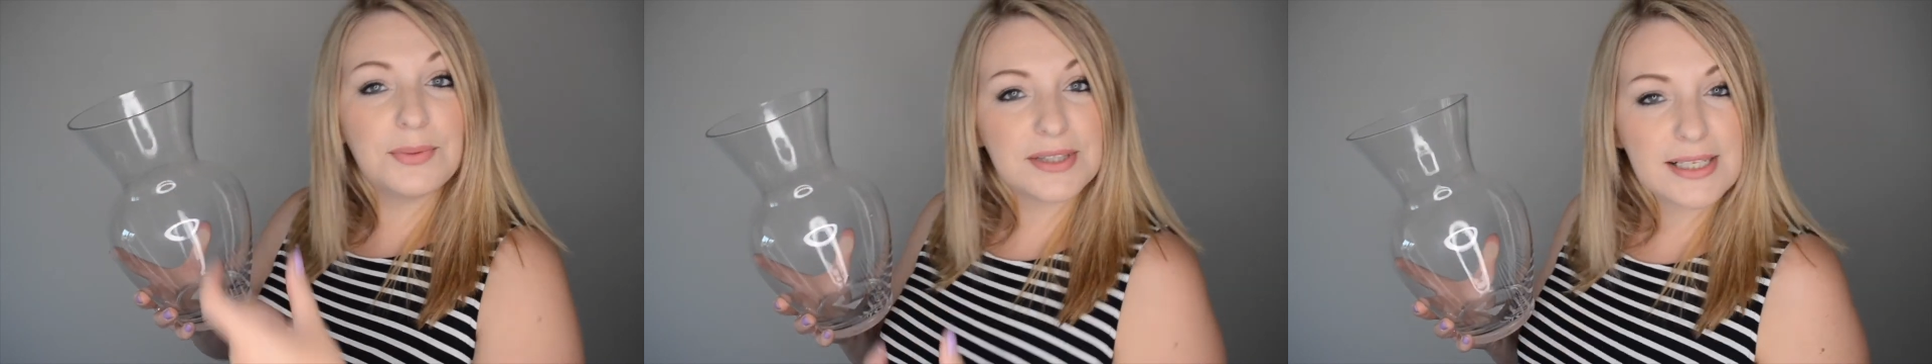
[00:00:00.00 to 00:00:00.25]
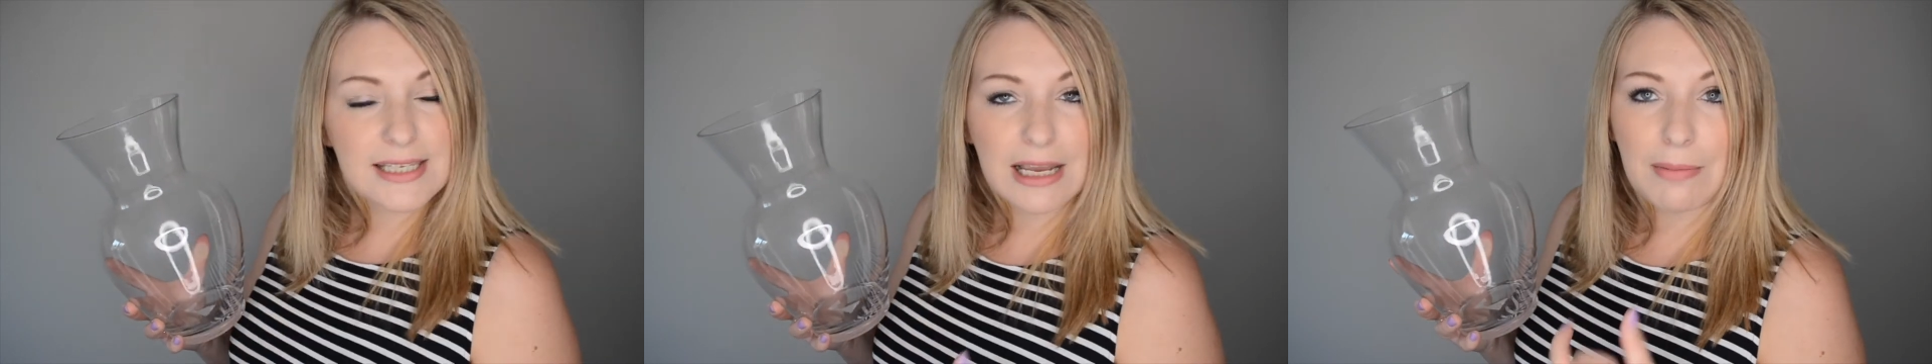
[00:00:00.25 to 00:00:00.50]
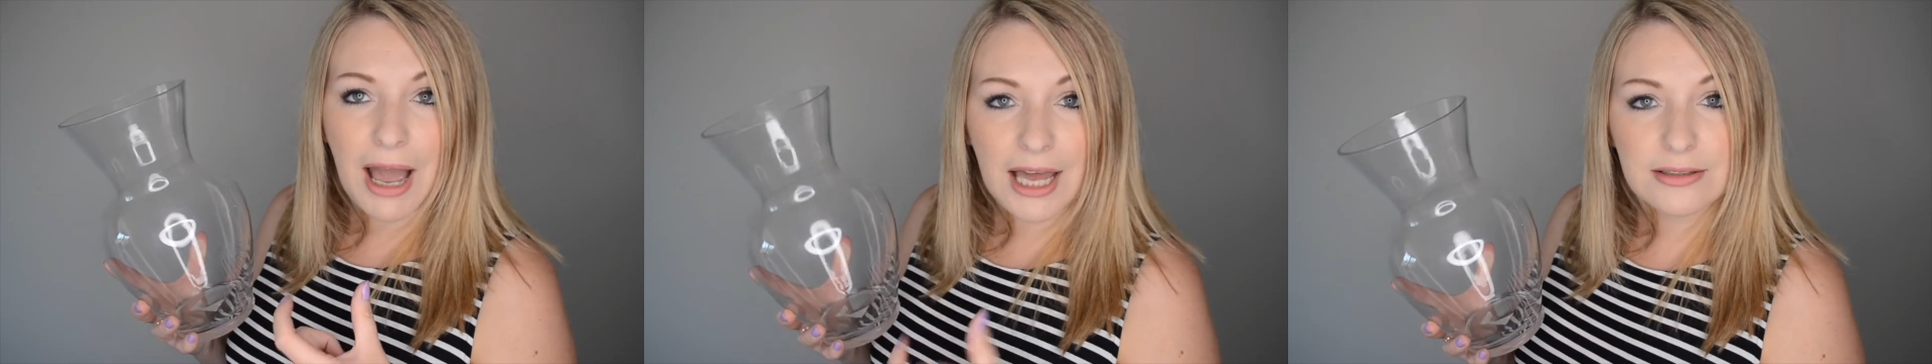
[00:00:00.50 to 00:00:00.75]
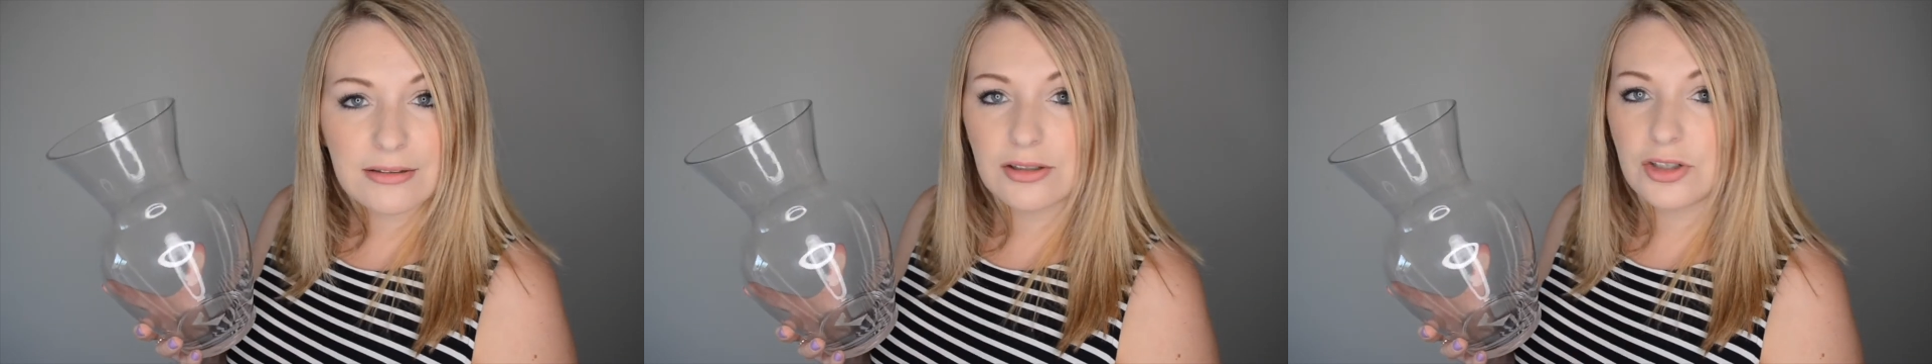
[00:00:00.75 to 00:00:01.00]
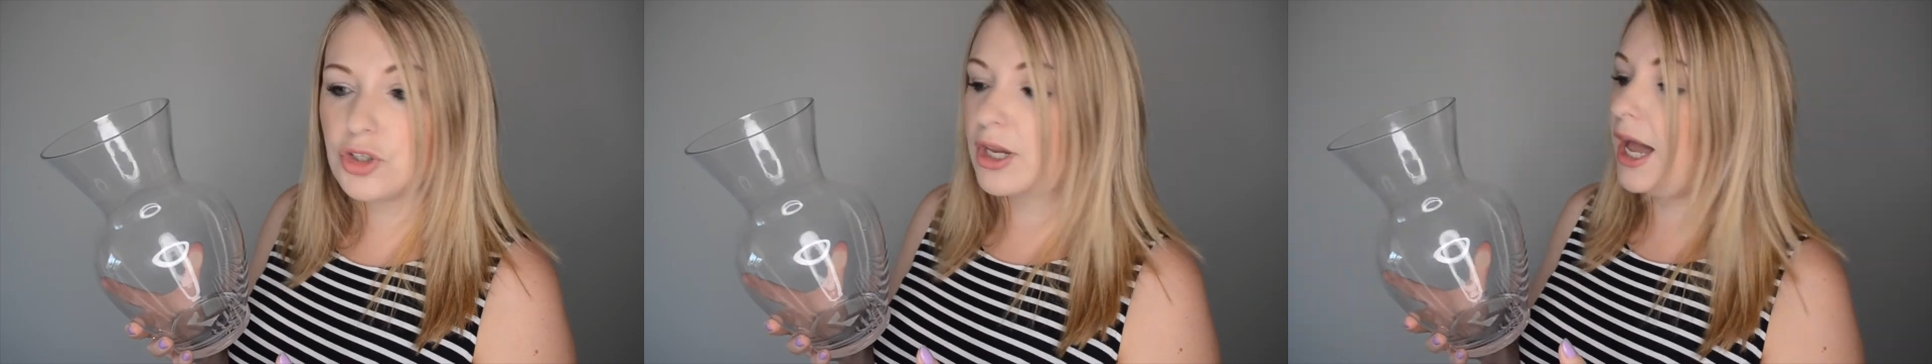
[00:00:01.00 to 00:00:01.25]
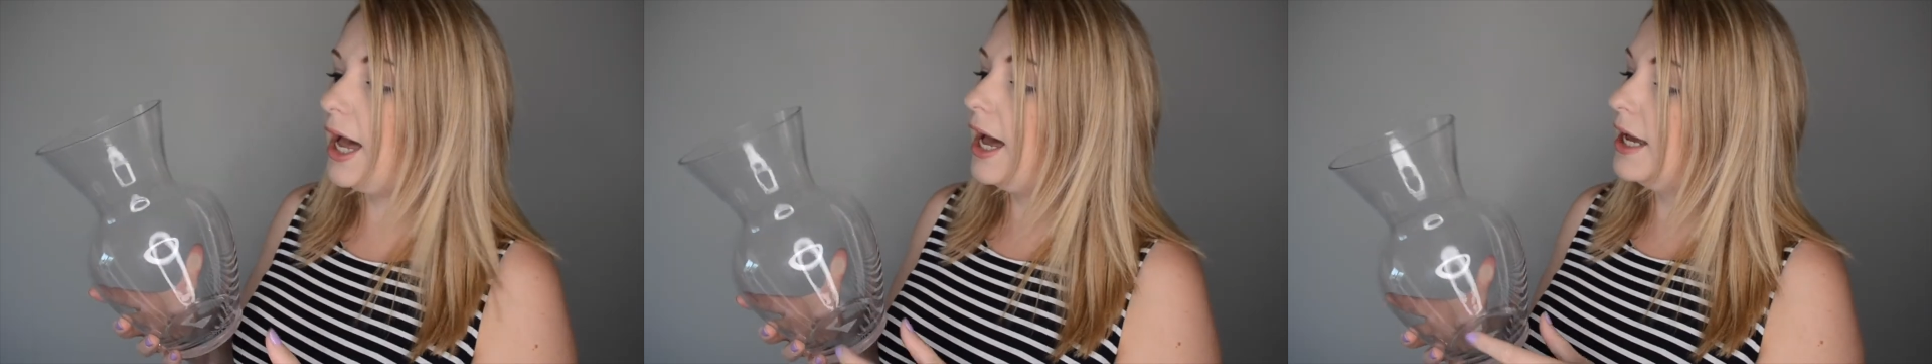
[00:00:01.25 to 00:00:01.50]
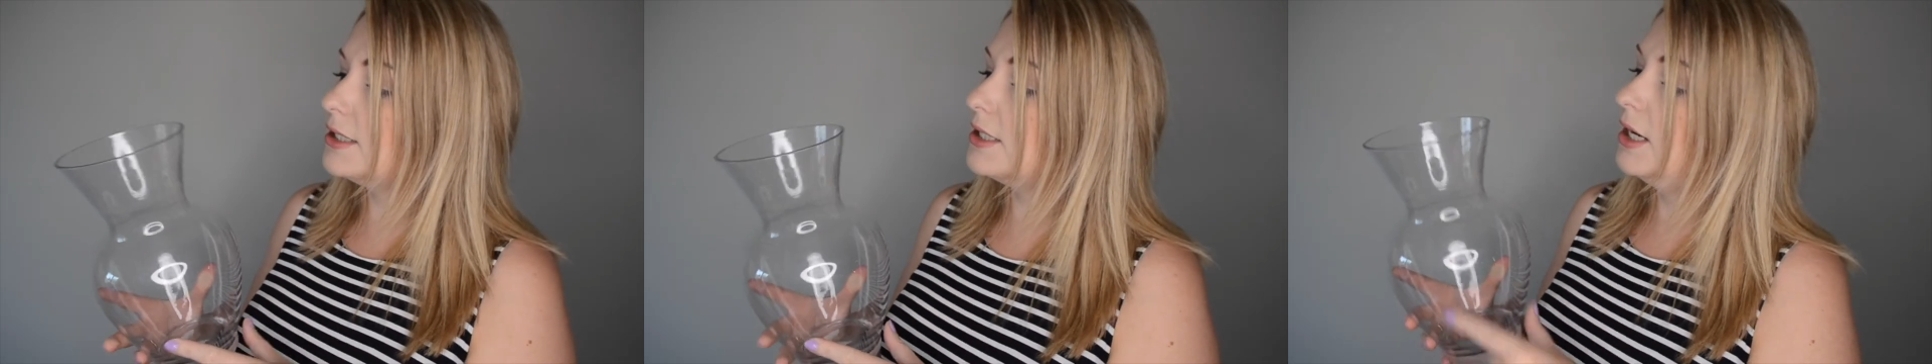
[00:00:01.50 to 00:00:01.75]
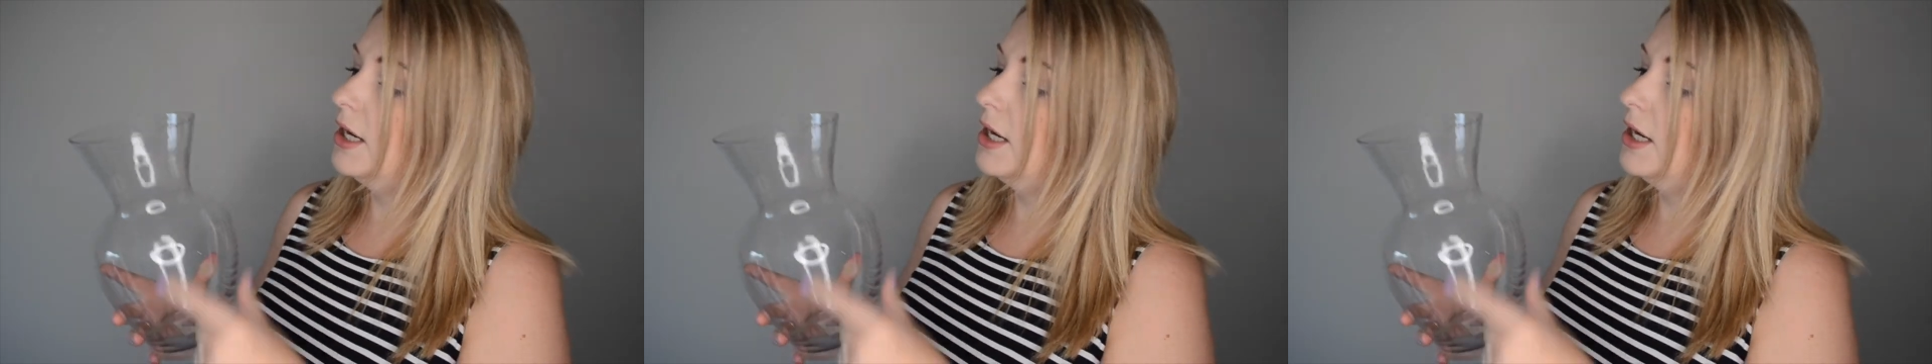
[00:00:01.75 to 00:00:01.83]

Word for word: with the same handle as you had